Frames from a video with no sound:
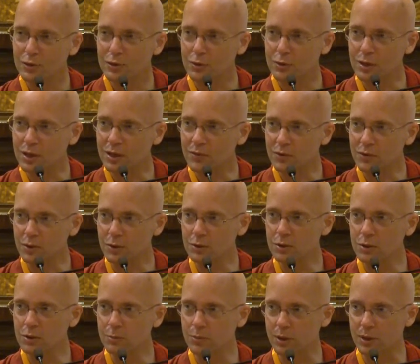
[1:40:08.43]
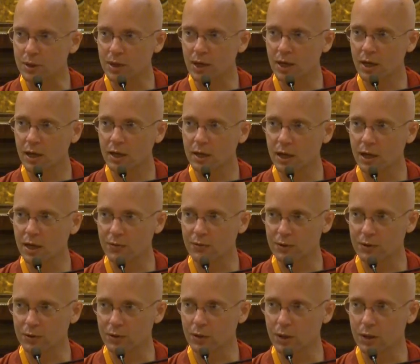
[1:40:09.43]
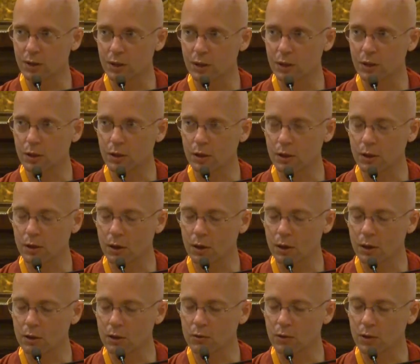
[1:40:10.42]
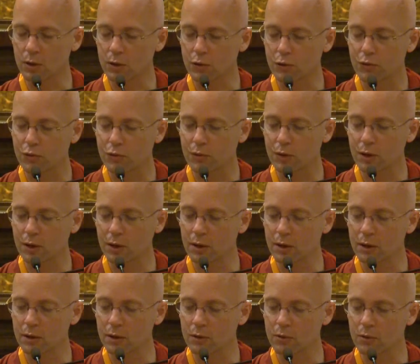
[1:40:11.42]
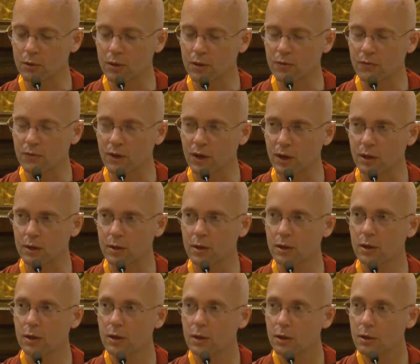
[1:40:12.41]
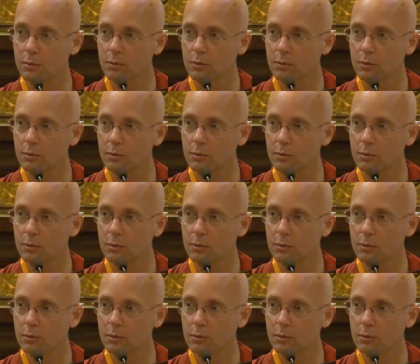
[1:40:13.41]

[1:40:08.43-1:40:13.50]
So even a little bit can have a great effect.